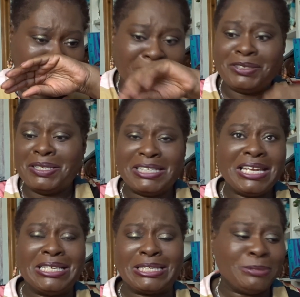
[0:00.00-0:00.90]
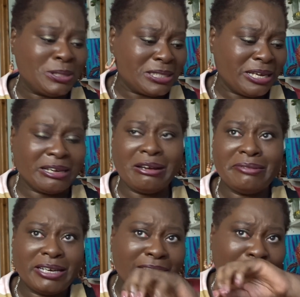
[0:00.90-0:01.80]
I was going to say it smells like
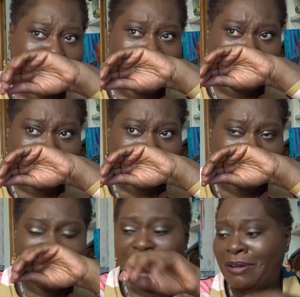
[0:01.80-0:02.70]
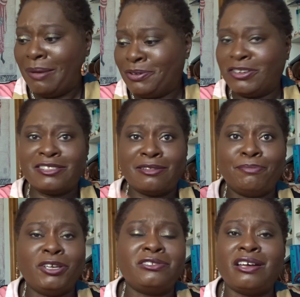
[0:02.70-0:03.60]
curry, but it might be just
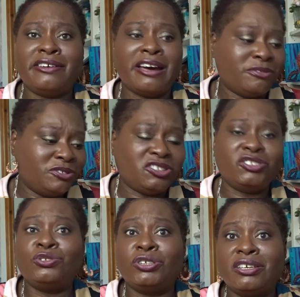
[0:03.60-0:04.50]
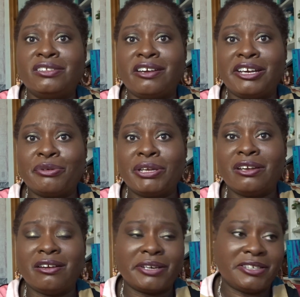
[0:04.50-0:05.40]
because I was just cooking a Thai green
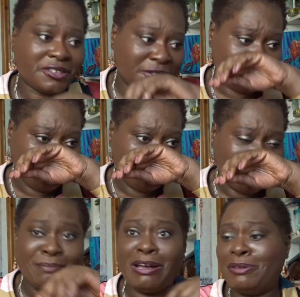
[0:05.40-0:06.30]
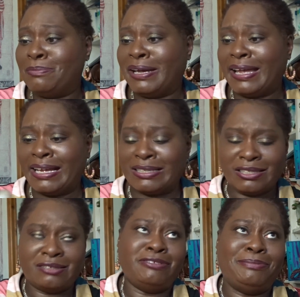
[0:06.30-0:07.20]
curry, so it might be my
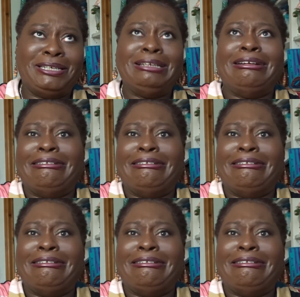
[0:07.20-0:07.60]
hands. Wait a minute.